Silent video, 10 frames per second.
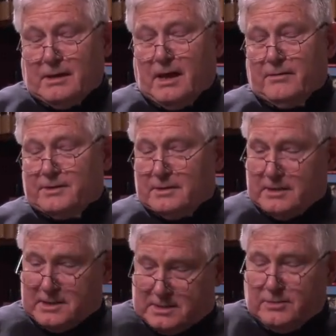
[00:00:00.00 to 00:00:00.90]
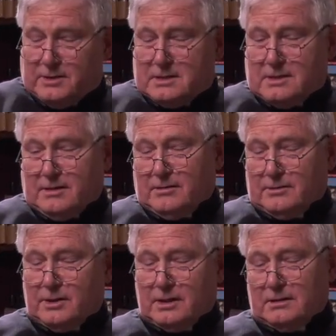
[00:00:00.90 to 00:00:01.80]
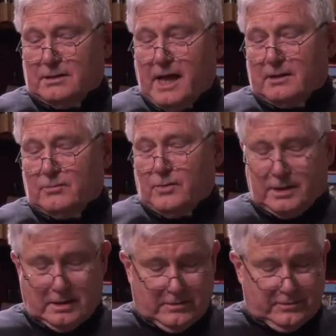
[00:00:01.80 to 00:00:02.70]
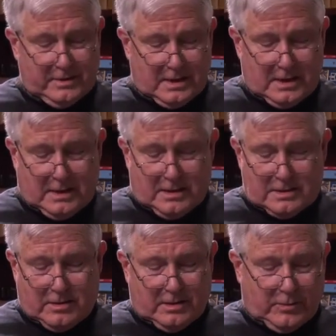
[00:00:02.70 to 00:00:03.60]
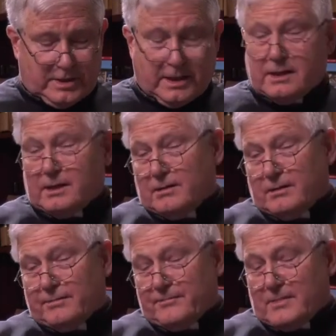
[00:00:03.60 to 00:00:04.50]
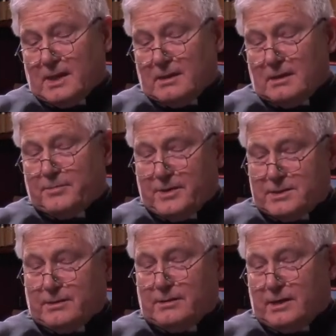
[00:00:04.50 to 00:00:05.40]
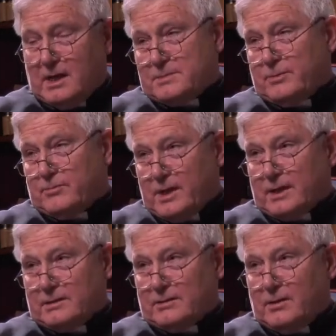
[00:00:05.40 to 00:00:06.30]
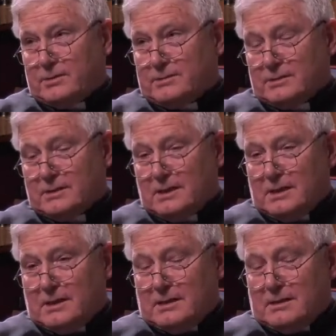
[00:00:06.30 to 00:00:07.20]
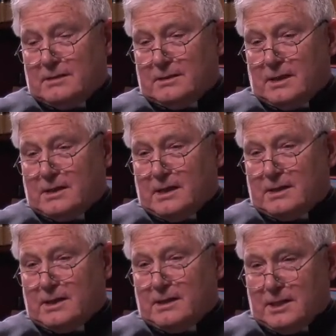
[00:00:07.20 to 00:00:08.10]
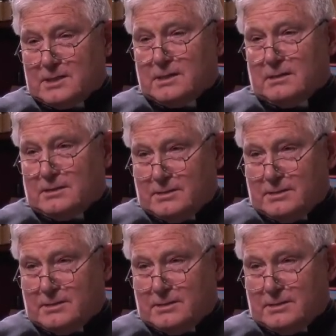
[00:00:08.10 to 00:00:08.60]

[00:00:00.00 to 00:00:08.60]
have the students here learn Latin well enough so that when they hear the epistle and gospel read at the altar, that they can listen